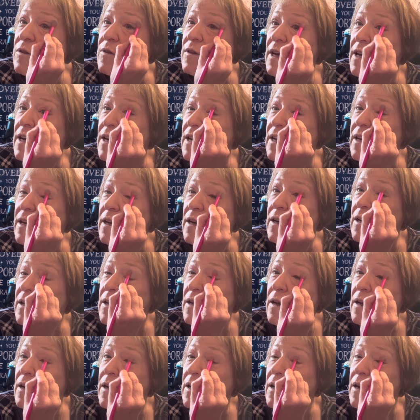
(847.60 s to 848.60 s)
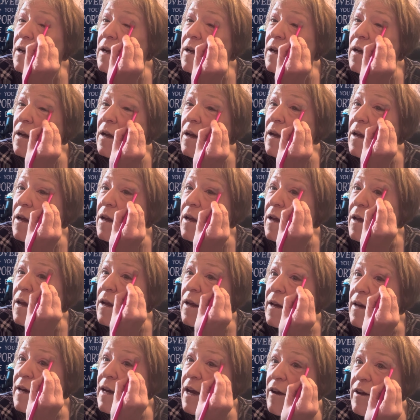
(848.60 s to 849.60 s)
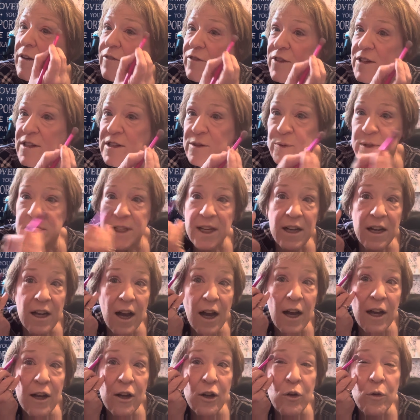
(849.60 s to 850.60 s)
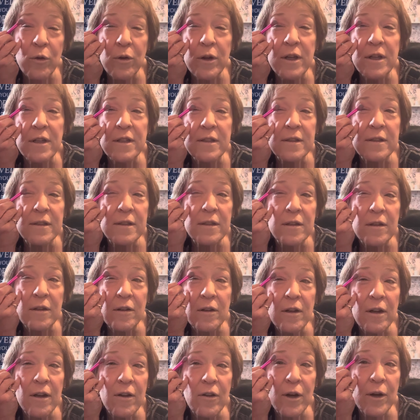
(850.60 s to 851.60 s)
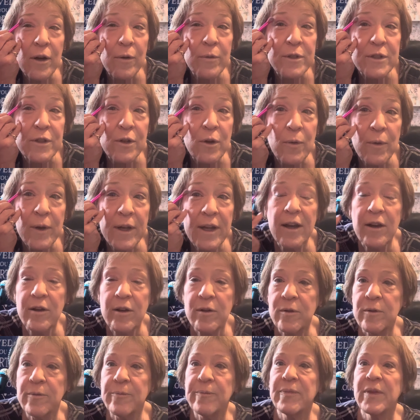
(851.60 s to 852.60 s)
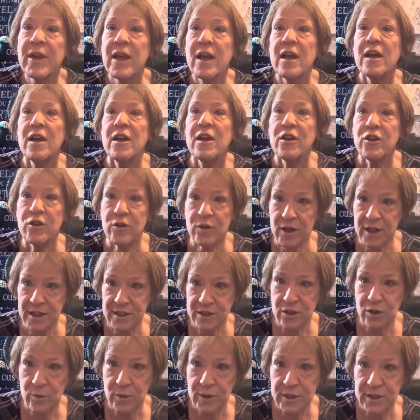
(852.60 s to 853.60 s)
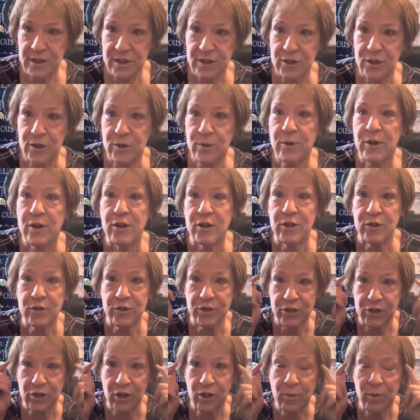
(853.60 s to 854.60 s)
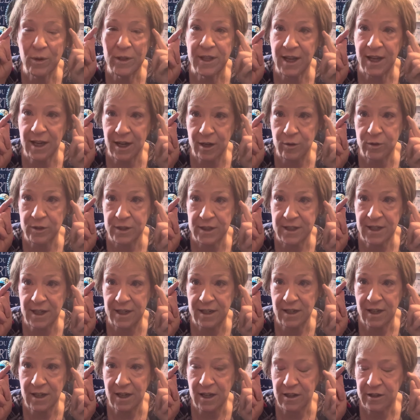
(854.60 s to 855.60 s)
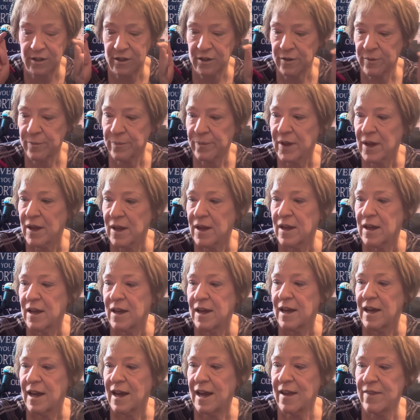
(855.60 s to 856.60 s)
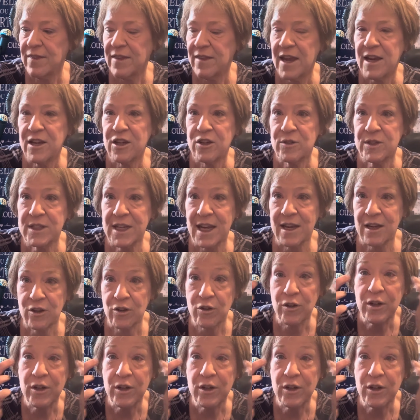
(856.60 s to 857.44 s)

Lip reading: do that. Now, if this was a cut crease or it was going out, you guys know what to do. You start with the outside color, and then you take your